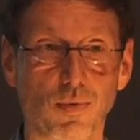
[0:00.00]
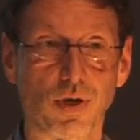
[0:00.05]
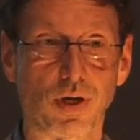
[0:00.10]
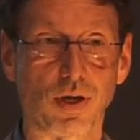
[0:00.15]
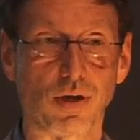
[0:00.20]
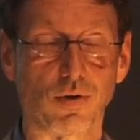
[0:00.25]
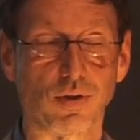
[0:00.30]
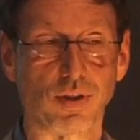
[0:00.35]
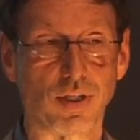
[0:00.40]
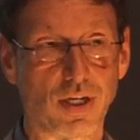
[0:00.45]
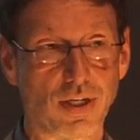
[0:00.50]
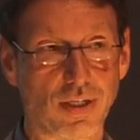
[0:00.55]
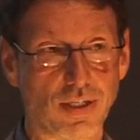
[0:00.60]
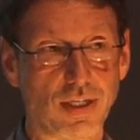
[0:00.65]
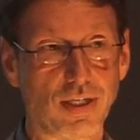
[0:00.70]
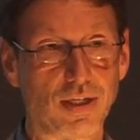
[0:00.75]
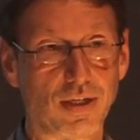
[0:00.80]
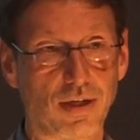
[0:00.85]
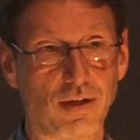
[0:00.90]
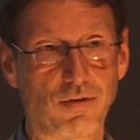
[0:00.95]
working on the
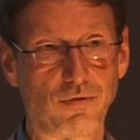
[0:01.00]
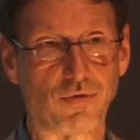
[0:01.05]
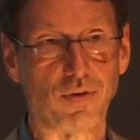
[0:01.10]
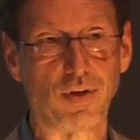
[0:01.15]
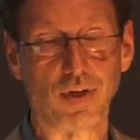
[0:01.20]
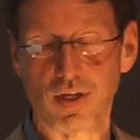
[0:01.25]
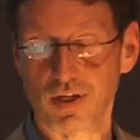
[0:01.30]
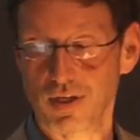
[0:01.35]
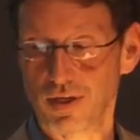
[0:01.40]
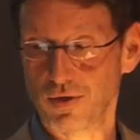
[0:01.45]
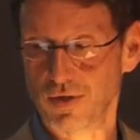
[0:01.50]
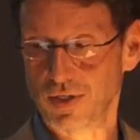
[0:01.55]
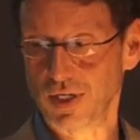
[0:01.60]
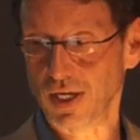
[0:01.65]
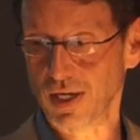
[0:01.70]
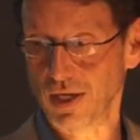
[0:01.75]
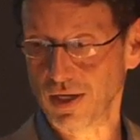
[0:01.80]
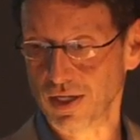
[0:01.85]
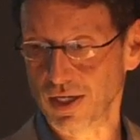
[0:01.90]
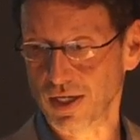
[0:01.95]
idea of
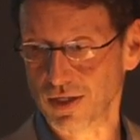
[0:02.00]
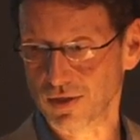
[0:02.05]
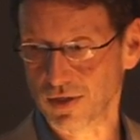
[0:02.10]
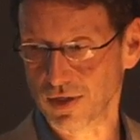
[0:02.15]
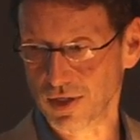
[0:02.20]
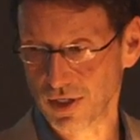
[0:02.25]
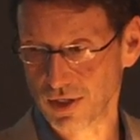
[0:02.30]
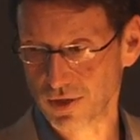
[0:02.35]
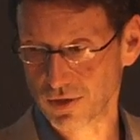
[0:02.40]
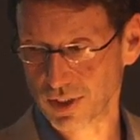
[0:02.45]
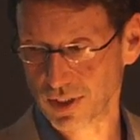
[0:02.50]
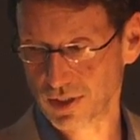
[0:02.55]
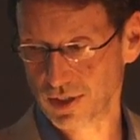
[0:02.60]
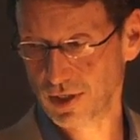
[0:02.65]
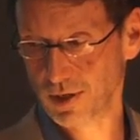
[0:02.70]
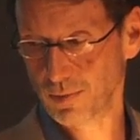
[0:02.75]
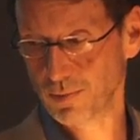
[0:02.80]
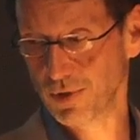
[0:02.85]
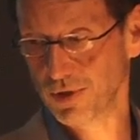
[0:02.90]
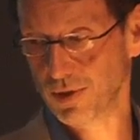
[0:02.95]
taking tacit knowledge as
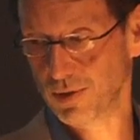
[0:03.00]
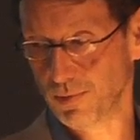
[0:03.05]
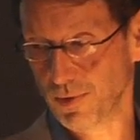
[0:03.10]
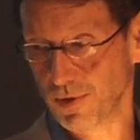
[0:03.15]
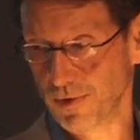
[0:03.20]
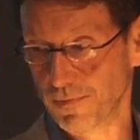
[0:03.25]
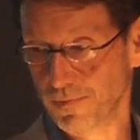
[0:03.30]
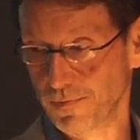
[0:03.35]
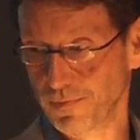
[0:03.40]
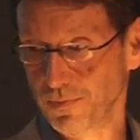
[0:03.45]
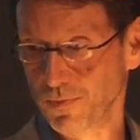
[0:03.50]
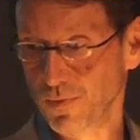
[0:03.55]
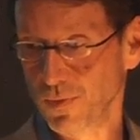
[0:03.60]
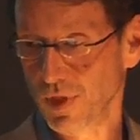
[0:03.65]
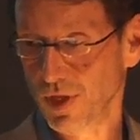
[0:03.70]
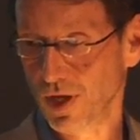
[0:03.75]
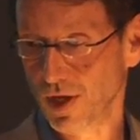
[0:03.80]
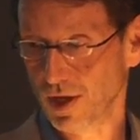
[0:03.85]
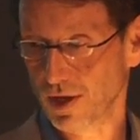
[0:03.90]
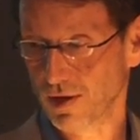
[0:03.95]
their principal
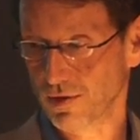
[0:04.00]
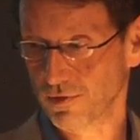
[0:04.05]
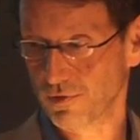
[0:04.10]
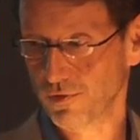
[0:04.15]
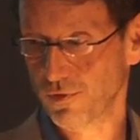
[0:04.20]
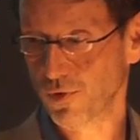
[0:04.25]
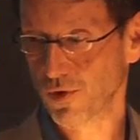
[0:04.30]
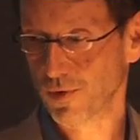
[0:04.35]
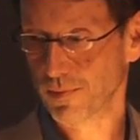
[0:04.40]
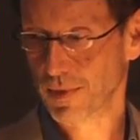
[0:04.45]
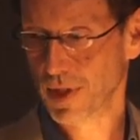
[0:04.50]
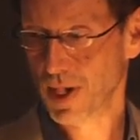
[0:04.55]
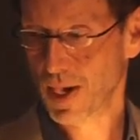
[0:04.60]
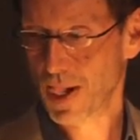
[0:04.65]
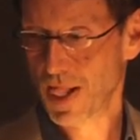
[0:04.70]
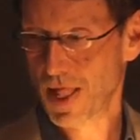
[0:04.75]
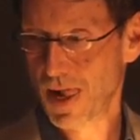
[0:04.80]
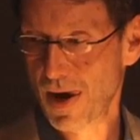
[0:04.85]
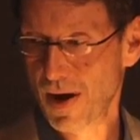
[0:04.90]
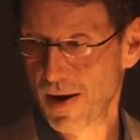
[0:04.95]
uh, form.
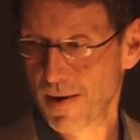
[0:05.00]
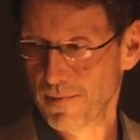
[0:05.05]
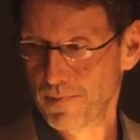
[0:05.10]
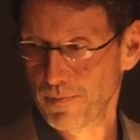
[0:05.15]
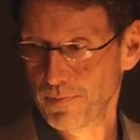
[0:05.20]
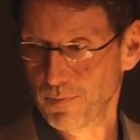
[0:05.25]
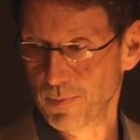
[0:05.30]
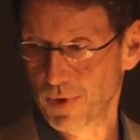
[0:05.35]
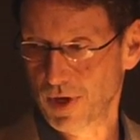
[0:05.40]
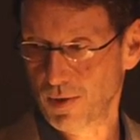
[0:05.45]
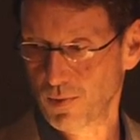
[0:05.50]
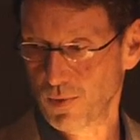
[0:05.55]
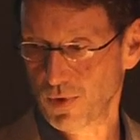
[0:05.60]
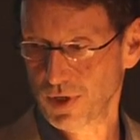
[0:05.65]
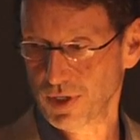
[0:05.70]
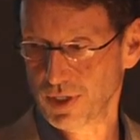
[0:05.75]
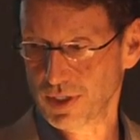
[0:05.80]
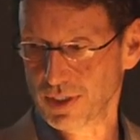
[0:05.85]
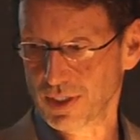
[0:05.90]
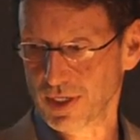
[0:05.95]
But I
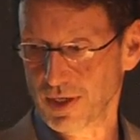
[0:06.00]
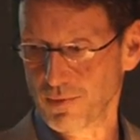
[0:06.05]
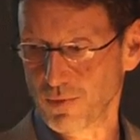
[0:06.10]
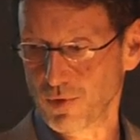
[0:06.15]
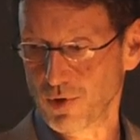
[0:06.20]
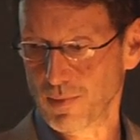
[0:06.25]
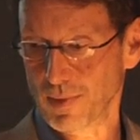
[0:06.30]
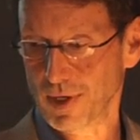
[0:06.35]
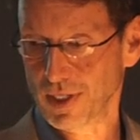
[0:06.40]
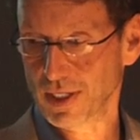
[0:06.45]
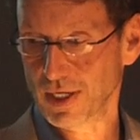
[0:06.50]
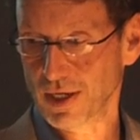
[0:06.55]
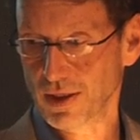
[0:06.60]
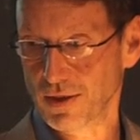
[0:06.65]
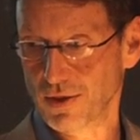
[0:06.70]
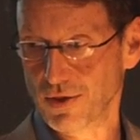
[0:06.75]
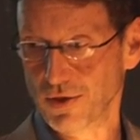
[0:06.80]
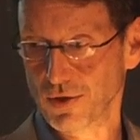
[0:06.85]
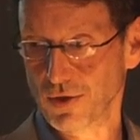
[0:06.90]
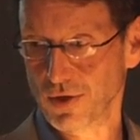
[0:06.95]
wanted to say more about
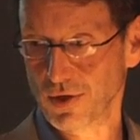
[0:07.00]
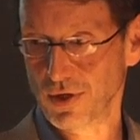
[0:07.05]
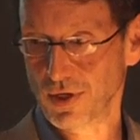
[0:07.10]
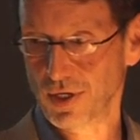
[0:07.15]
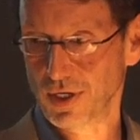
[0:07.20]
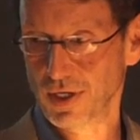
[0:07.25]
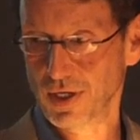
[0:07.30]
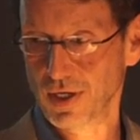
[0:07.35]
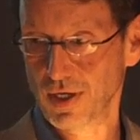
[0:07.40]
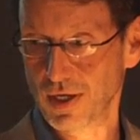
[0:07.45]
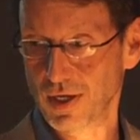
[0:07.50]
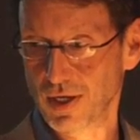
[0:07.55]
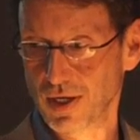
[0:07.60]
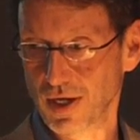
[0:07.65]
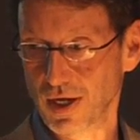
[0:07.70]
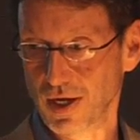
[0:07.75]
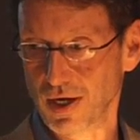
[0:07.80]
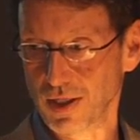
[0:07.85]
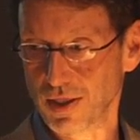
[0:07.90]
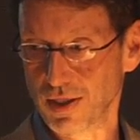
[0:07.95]
that third,
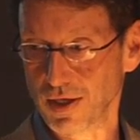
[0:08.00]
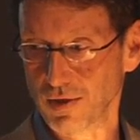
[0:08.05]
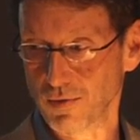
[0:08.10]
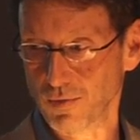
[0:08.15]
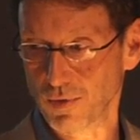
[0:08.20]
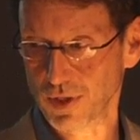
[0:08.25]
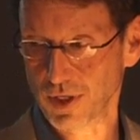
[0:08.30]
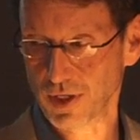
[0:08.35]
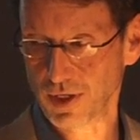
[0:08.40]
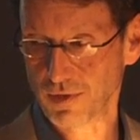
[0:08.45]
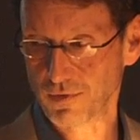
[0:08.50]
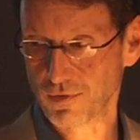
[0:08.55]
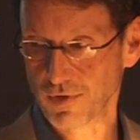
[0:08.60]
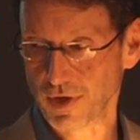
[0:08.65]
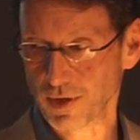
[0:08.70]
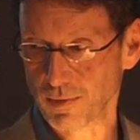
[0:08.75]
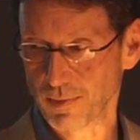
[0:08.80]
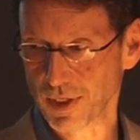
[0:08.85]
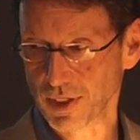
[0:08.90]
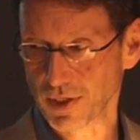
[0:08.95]
and I think really
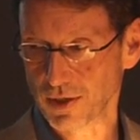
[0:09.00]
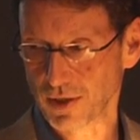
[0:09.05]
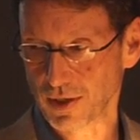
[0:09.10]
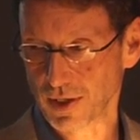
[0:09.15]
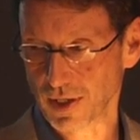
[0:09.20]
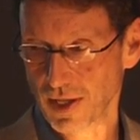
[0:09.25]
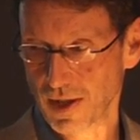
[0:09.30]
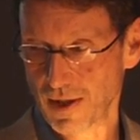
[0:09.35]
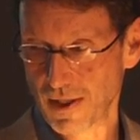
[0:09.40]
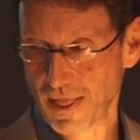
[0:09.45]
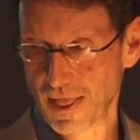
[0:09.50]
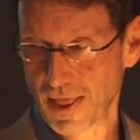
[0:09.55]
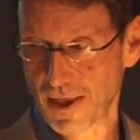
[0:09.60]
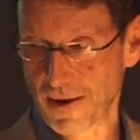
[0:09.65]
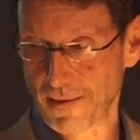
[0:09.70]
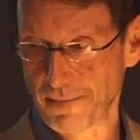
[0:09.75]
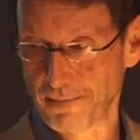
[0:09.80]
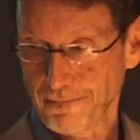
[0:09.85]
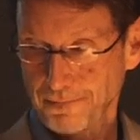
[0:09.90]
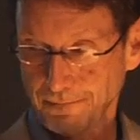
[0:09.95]
fundamental
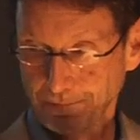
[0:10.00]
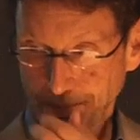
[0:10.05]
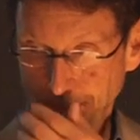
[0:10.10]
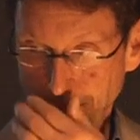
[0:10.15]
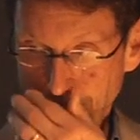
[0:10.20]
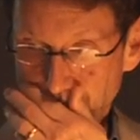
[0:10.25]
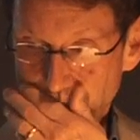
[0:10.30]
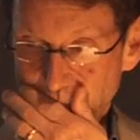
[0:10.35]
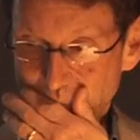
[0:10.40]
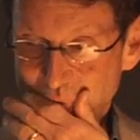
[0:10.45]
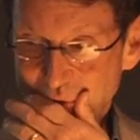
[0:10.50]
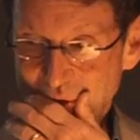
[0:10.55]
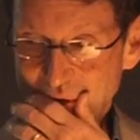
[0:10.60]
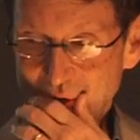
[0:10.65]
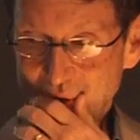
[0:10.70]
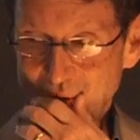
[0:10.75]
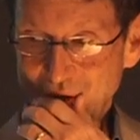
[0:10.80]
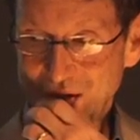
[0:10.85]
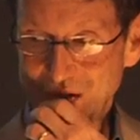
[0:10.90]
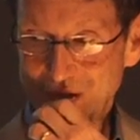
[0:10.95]
um,
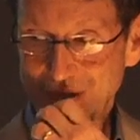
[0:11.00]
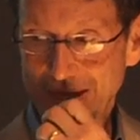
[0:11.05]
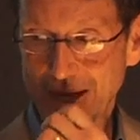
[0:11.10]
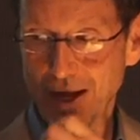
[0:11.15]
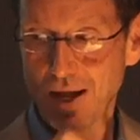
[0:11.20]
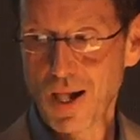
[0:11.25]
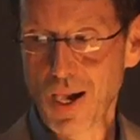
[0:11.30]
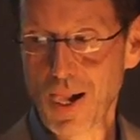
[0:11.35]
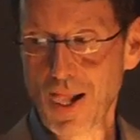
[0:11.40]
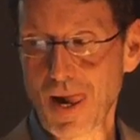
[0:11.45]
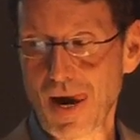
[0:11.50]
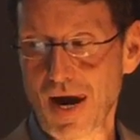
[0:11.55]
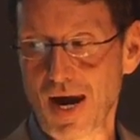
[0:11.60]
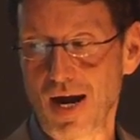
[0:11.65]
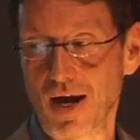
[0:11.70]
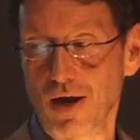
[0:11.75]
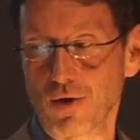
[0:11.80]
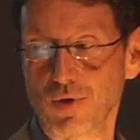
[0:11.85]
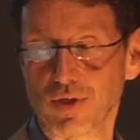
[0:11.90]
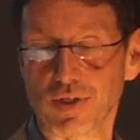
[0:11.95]
question
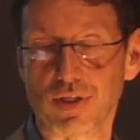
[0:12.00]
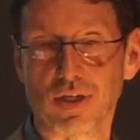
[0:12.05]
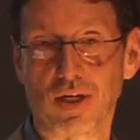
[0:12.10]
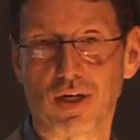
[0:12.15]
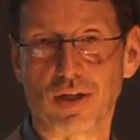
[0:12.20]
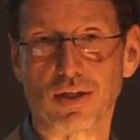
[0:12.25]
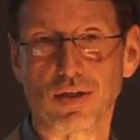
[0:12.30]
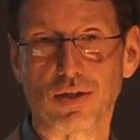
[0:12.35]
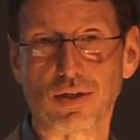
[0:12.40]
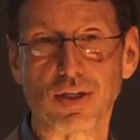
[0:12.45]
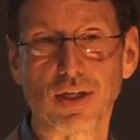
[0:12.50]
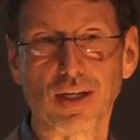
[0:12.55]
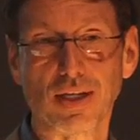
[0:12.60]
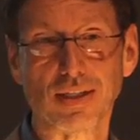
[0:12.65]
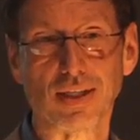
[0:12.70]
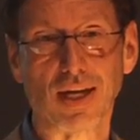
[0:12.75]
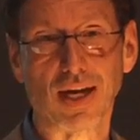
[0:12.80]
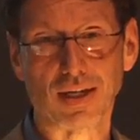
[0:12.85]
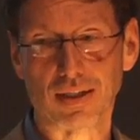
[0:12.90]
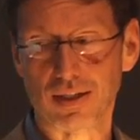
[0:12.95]
how is knowledge
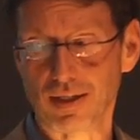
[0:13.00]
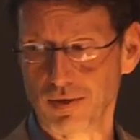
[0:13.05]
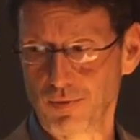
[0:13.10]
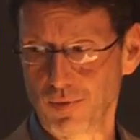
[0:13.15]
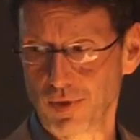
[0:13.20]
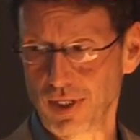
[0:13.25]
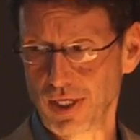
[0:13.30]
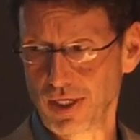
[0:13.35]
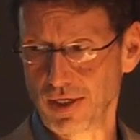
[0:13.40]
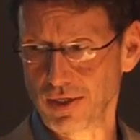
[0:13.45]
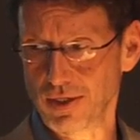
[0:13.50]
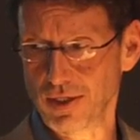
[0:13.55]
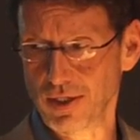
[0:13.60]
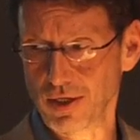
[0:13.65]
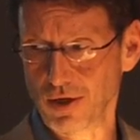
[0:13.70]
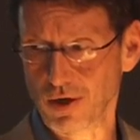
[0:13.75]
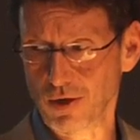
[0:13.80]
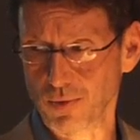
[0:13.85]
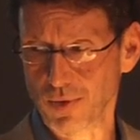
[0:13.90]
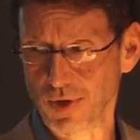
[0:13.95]
exactly related to
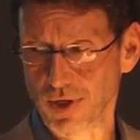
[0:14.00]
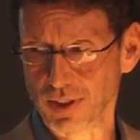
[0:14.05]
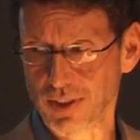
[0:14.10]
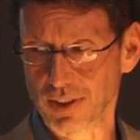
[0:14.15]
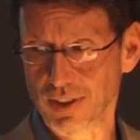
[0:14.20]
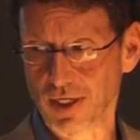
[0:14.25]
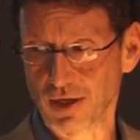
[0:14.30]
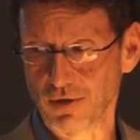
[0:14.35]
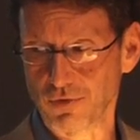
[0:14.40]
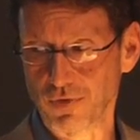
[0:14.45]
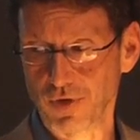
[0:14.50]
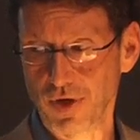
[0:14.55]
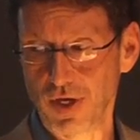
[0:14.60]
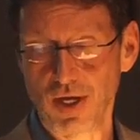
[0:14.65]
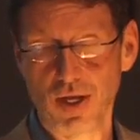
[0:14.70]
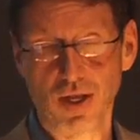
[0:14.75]
the artwork itself?